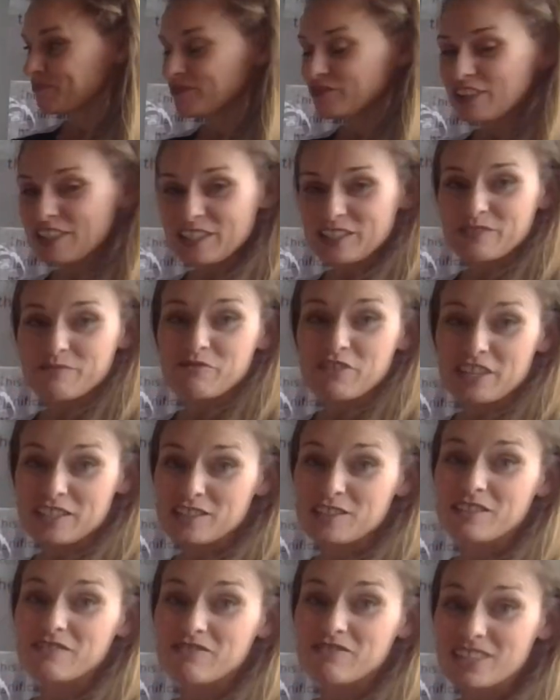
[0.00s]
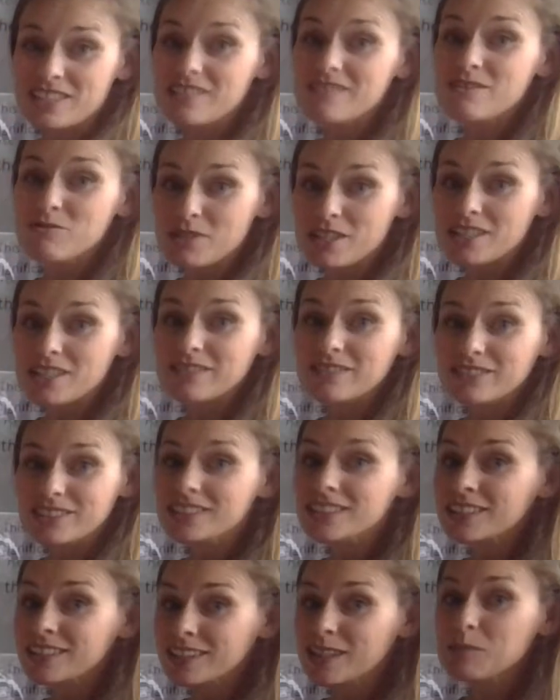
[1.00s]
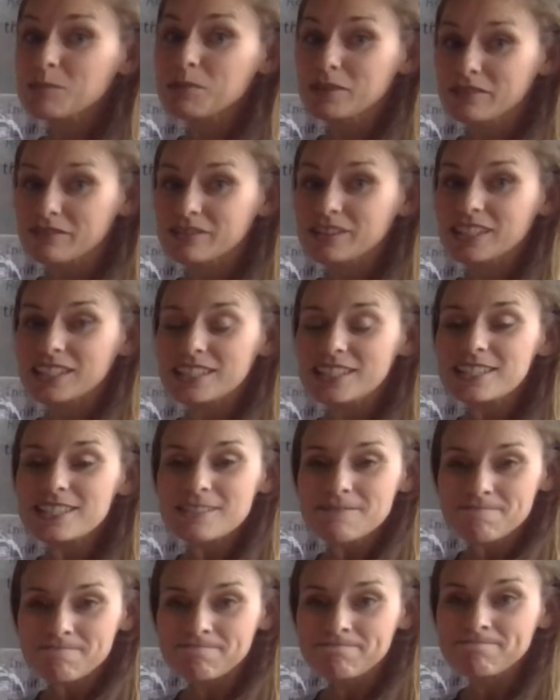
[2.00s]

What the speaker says: Rest of the world have got another couple of weeks.